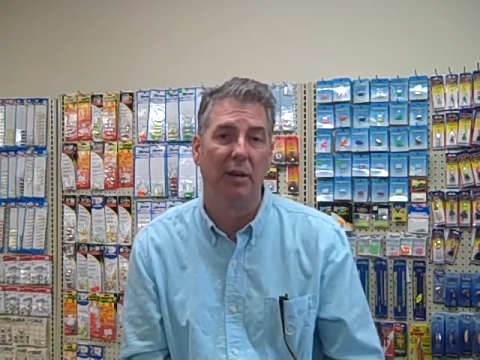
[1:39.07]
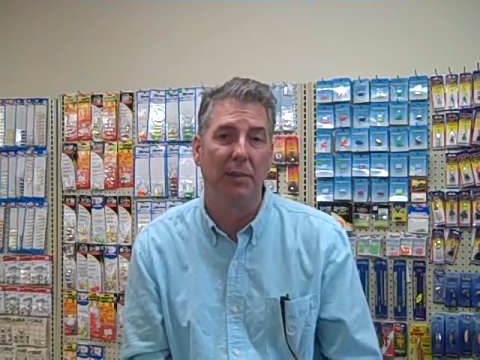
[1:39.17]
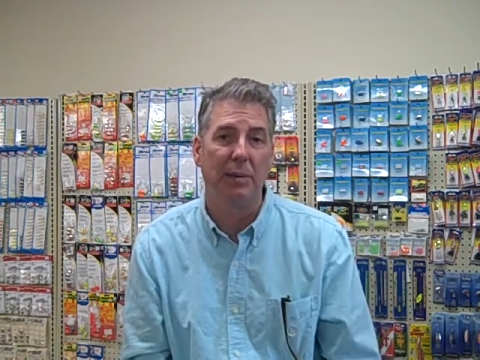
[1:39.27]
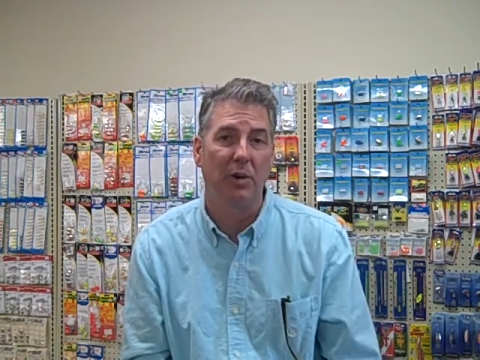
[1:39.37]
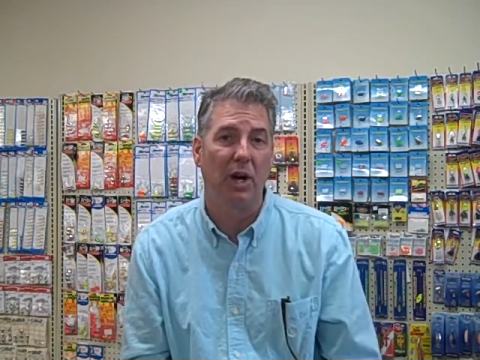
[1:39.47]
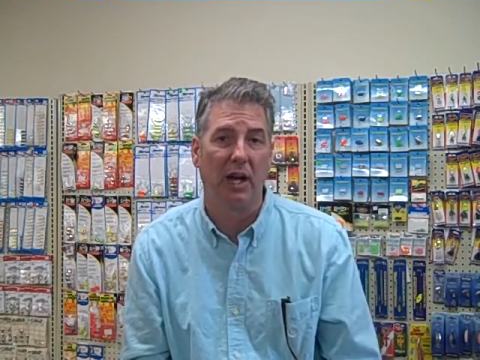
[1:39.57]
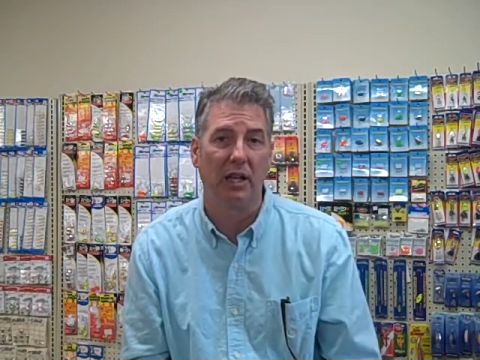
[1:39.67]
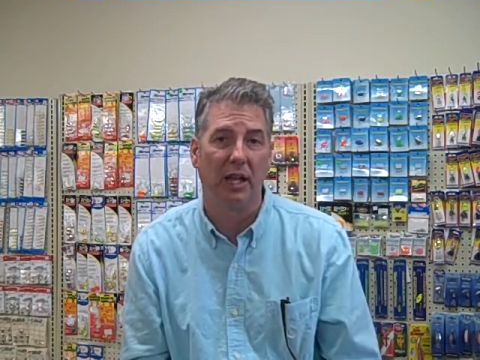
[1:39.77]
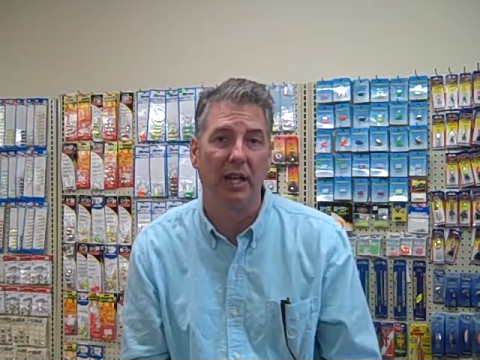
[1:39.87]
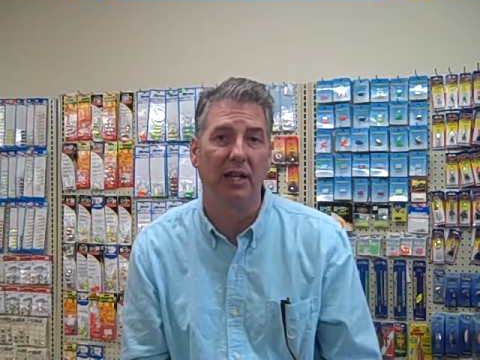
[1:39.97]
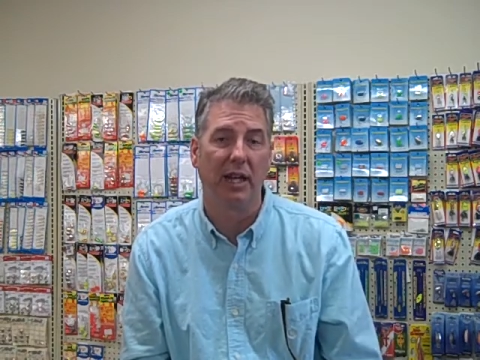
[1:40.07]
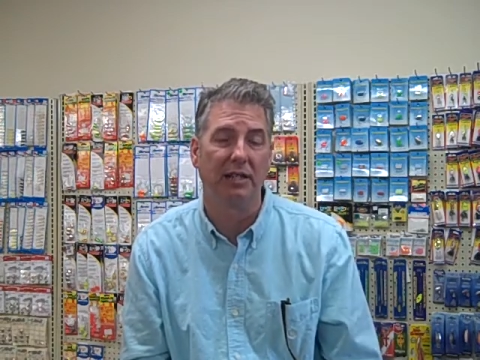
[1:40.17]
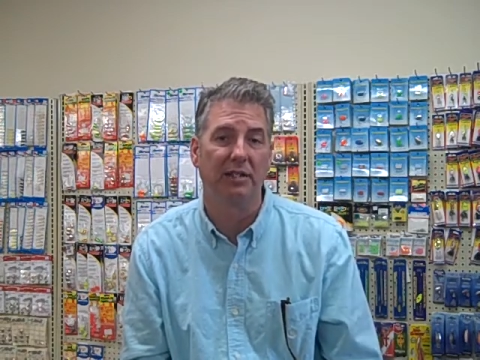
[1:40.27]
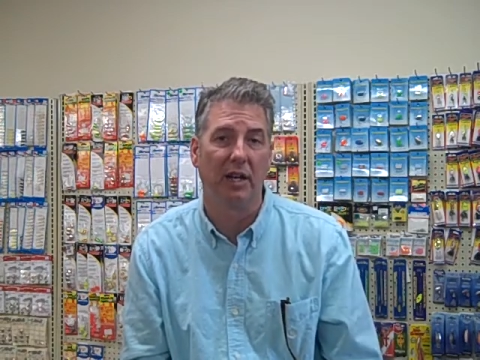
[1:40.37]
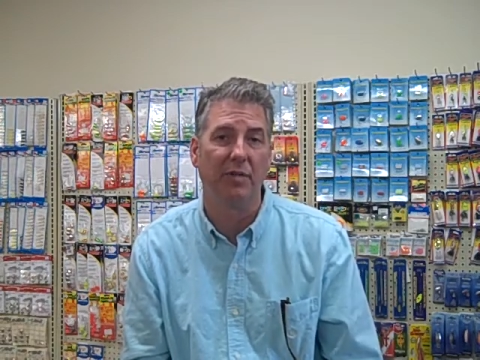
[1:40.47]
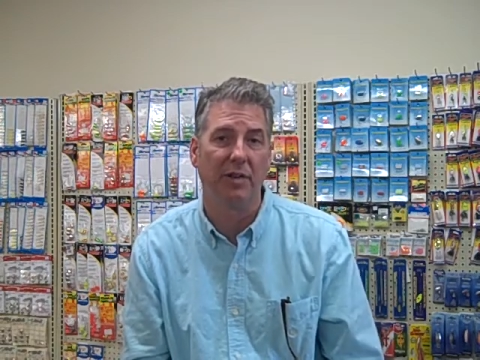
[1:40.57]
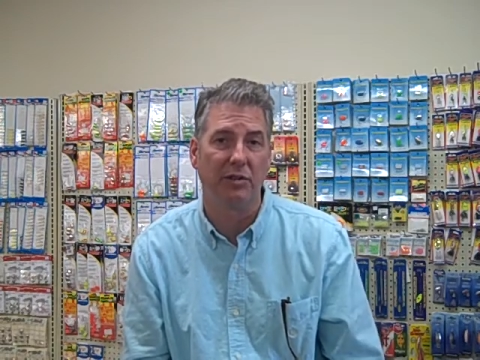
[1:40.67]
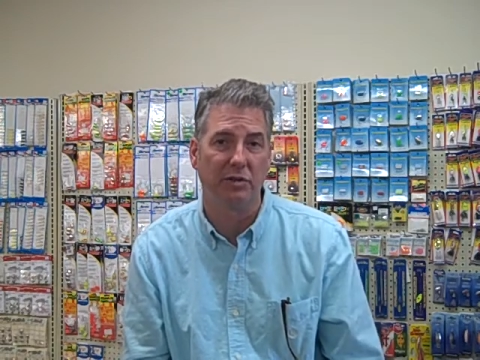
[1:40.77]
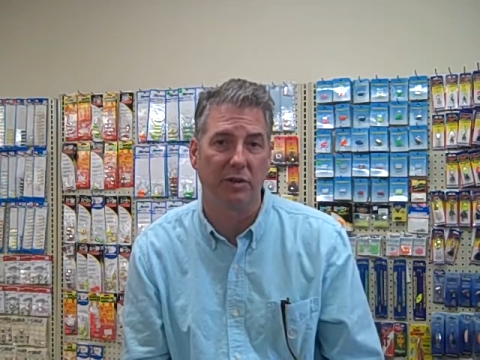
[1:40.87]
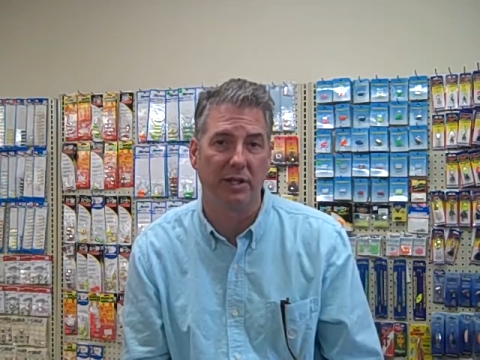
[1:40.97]
people caught a lot of nice
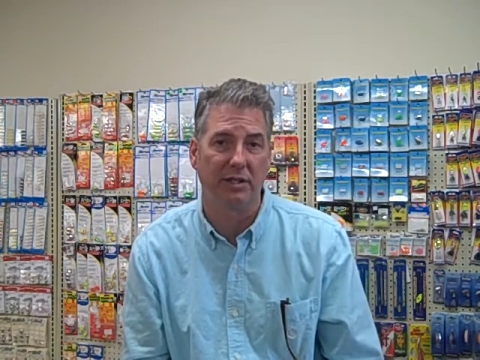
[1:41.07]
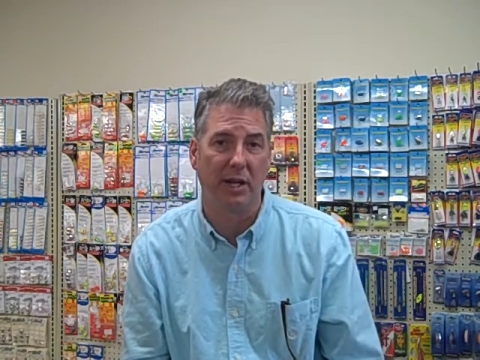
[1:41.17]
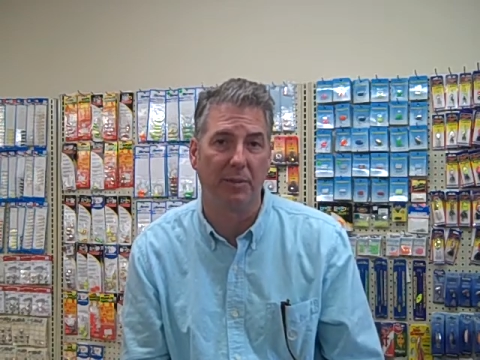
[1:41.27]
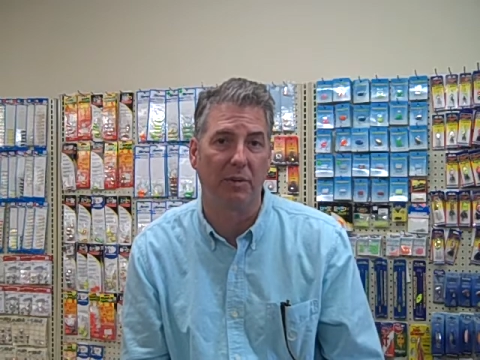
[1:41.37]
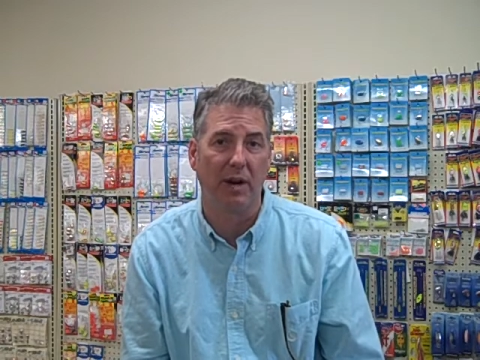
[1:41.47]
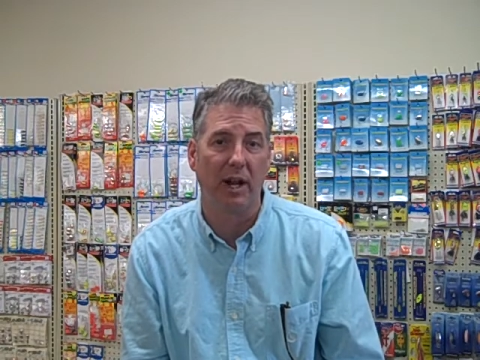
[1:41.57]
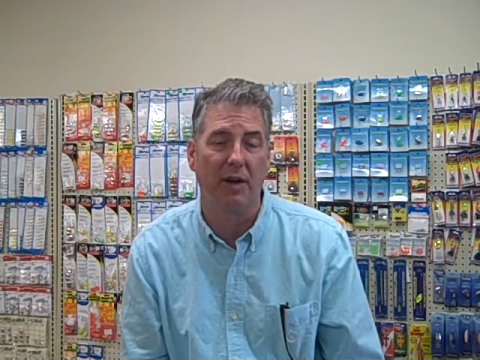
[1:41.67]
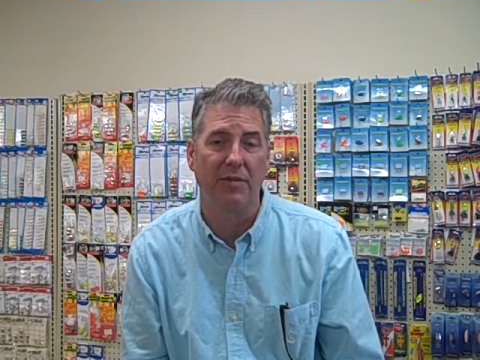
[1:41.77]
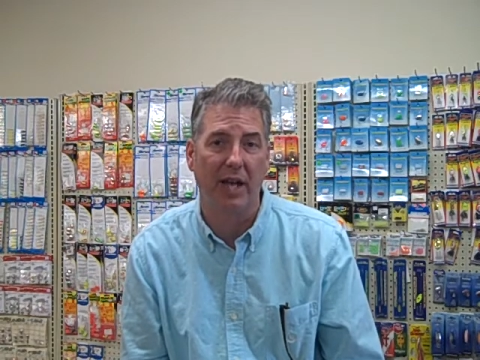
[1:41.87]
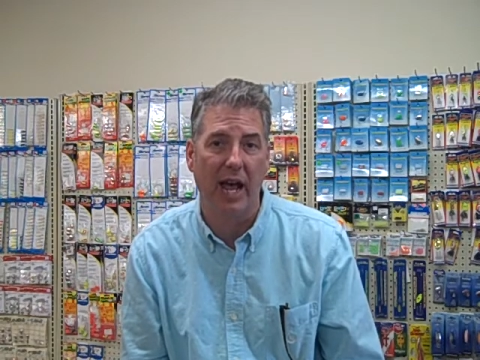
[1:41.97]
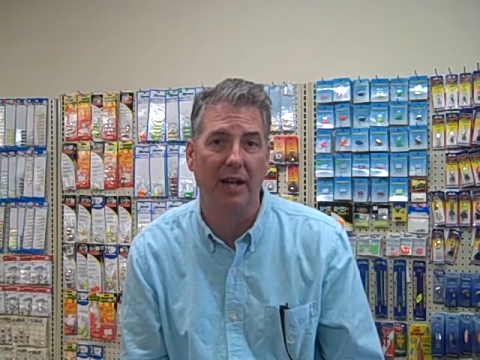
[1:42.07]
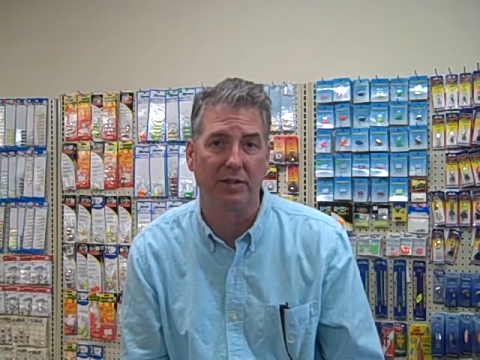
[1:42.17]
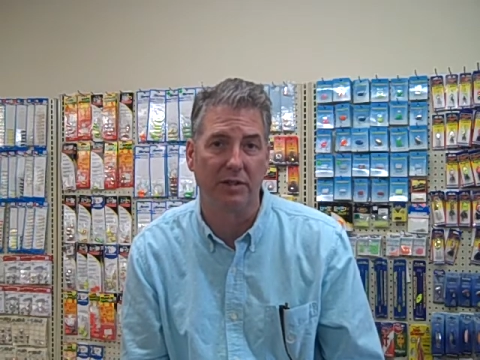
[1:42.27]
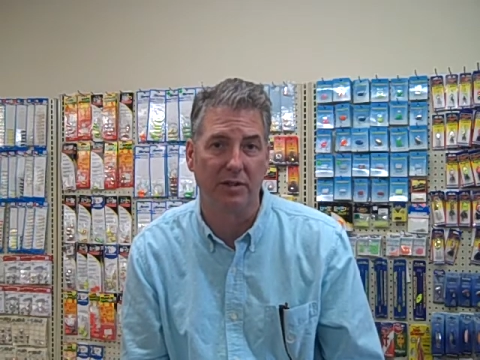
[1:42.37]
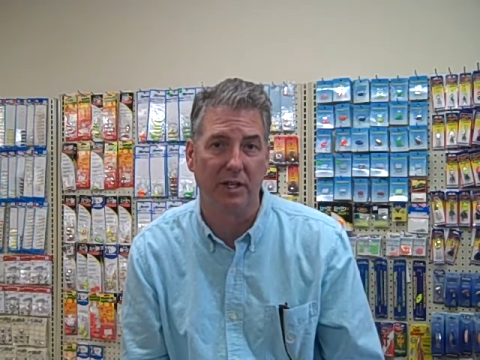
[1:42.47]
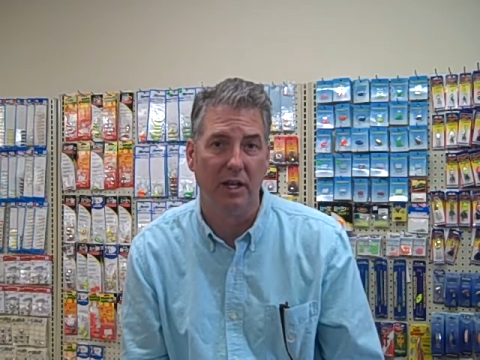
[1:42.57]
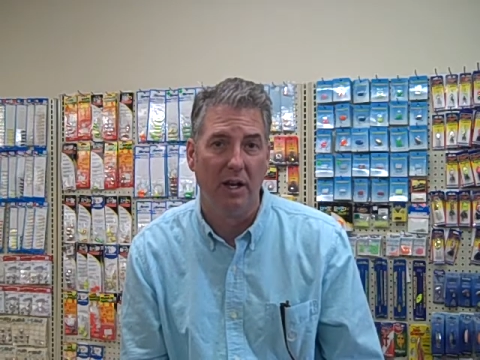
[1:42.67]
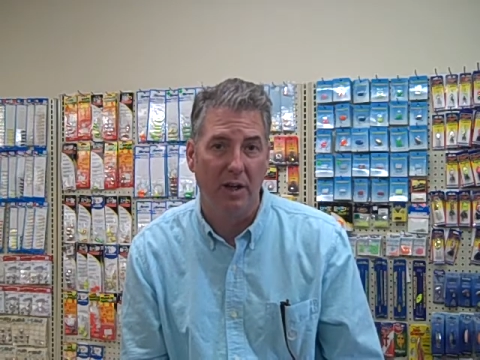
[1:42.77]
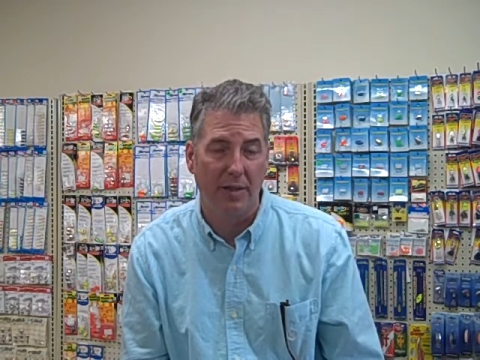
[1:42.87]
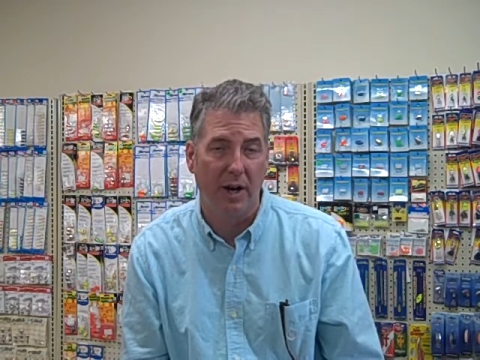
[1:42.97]
sunfish during the summer right off the axis
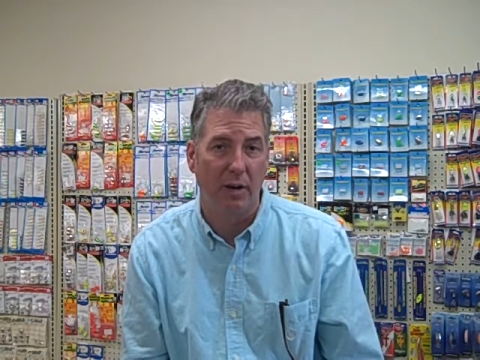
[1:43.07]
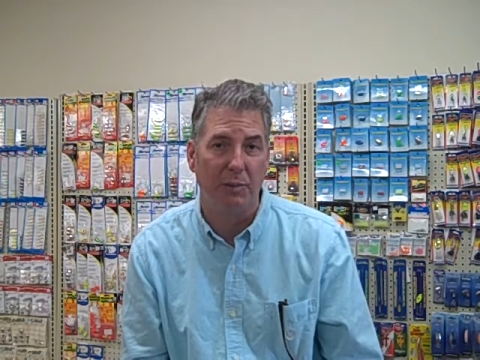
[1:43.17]
there.